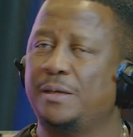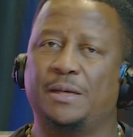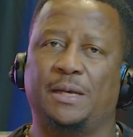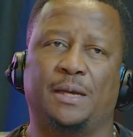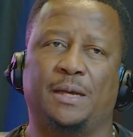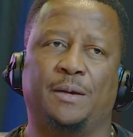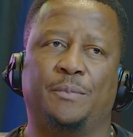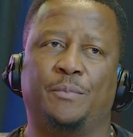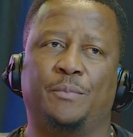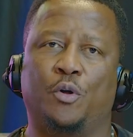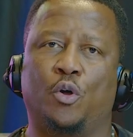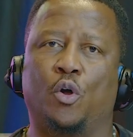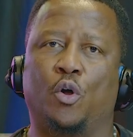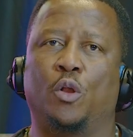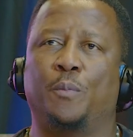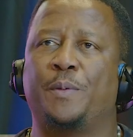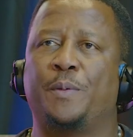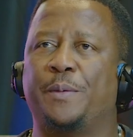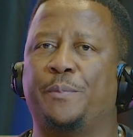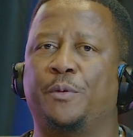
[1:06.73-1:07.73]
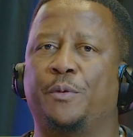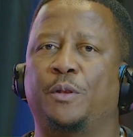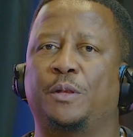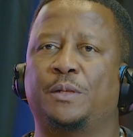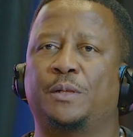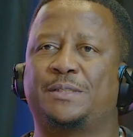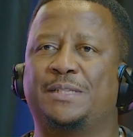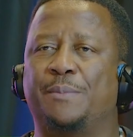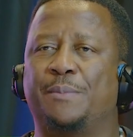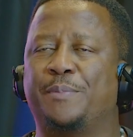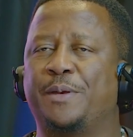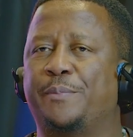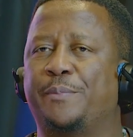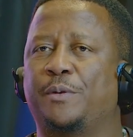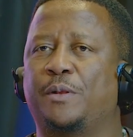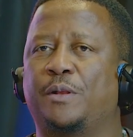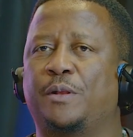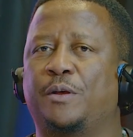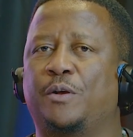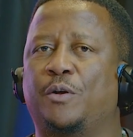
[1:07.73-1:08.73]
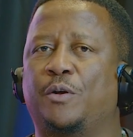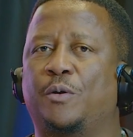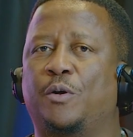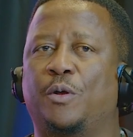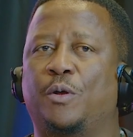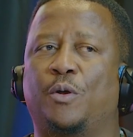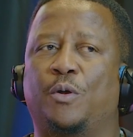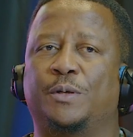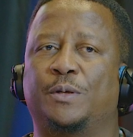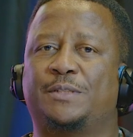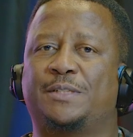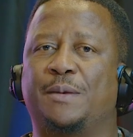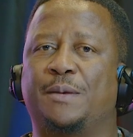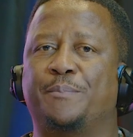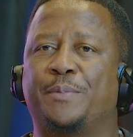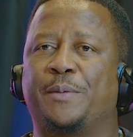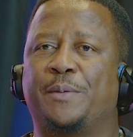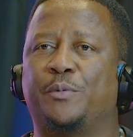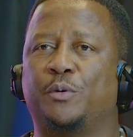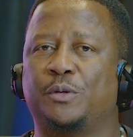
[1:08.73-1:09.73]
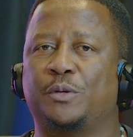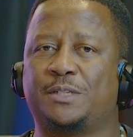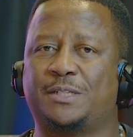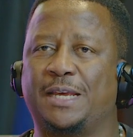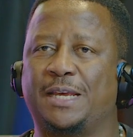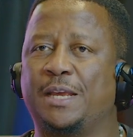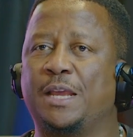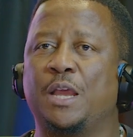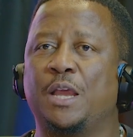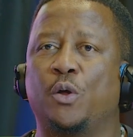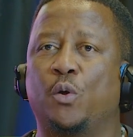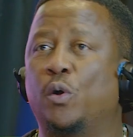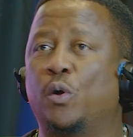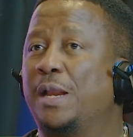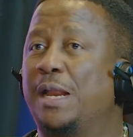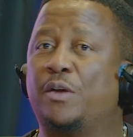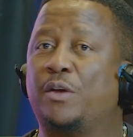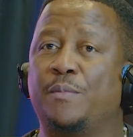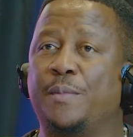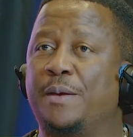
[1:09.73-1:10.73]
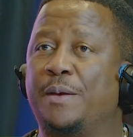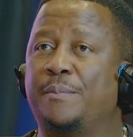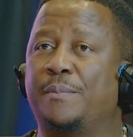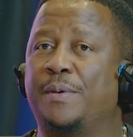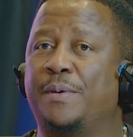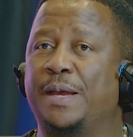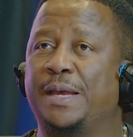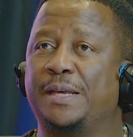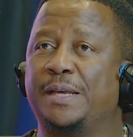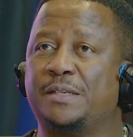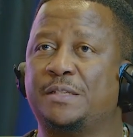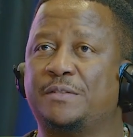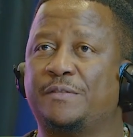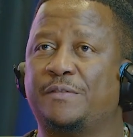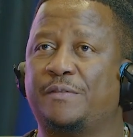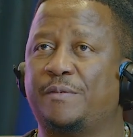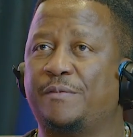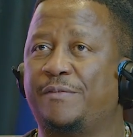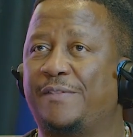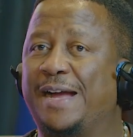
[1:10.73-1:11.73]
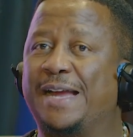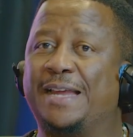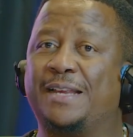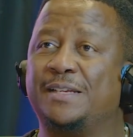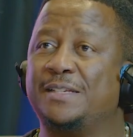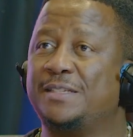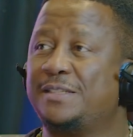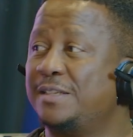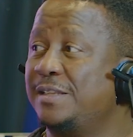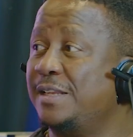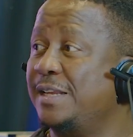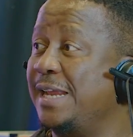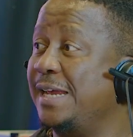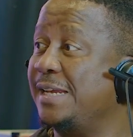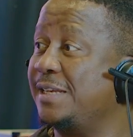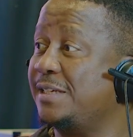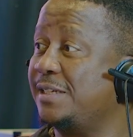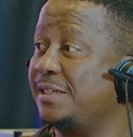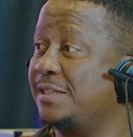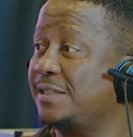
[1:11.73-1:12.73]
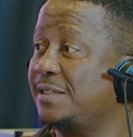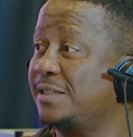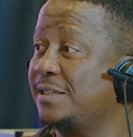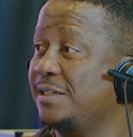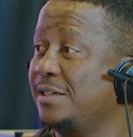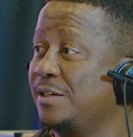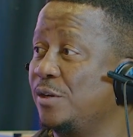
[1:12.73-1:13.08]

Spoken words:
Some people will say all I remember is violence in the 90s